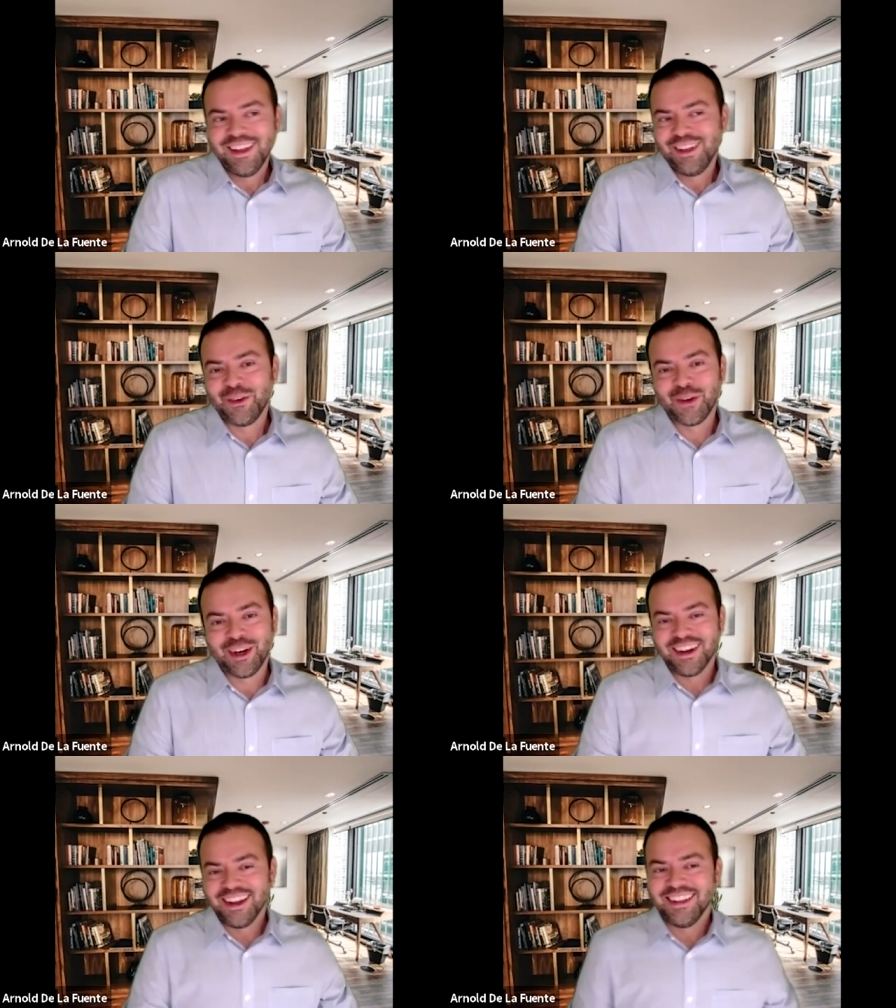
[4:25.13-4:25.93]
where
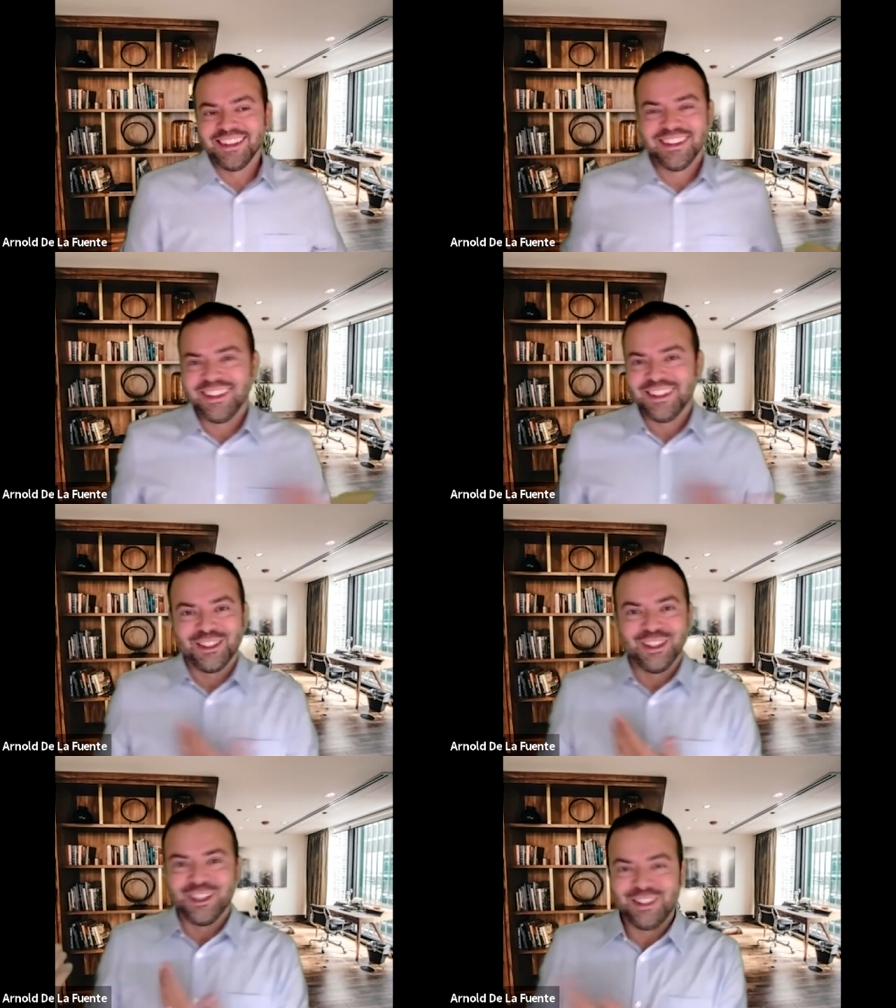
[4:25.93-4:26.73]
uh, their,
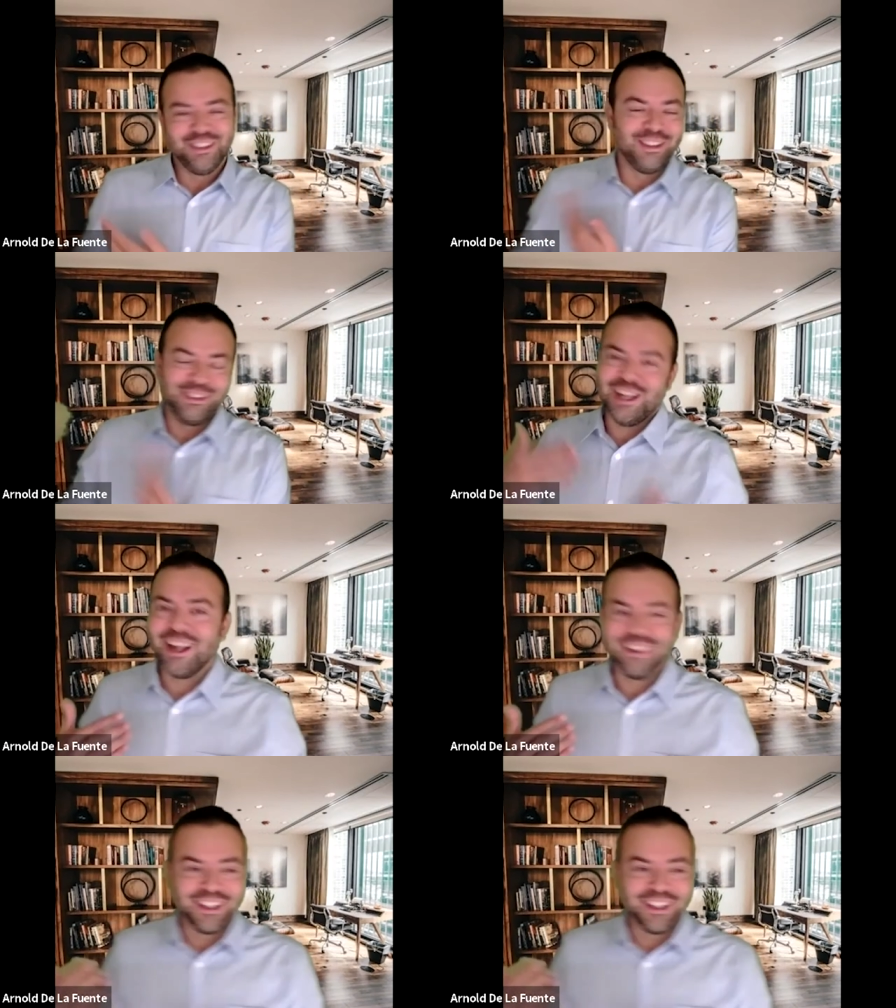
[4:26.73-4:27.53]
their, their,
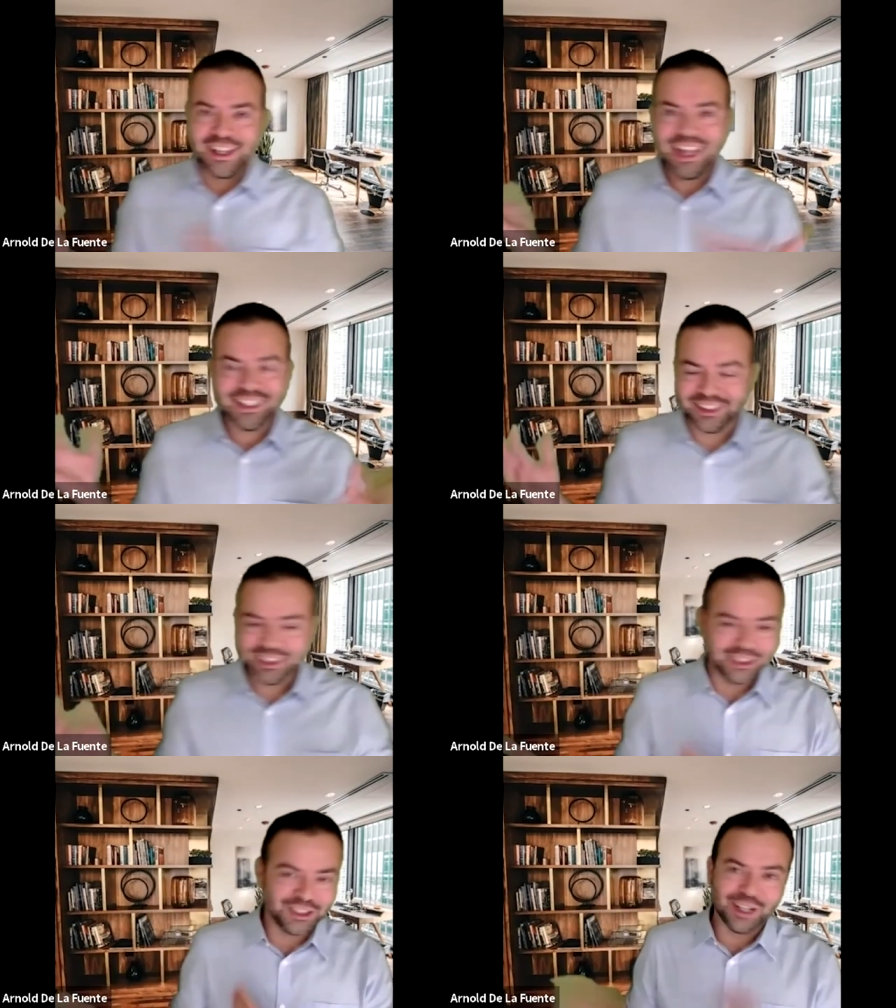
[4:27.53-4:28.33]
child, you know, the classic, the
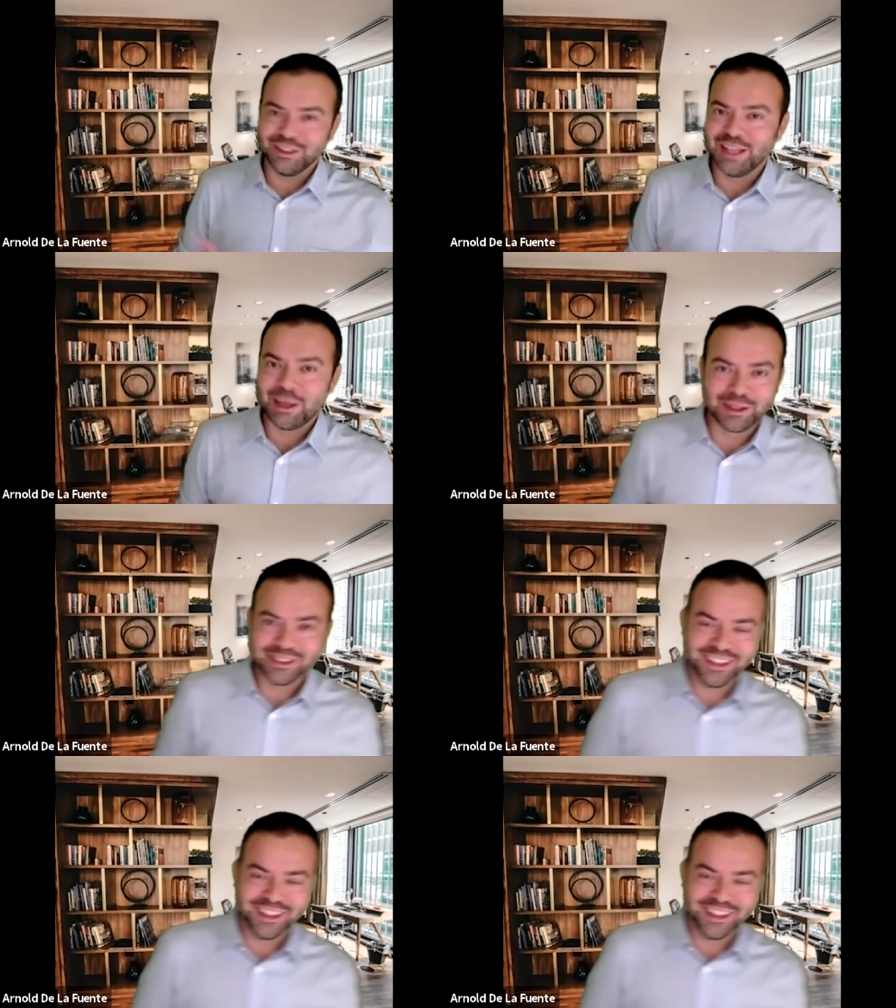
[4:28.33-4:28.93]
child came into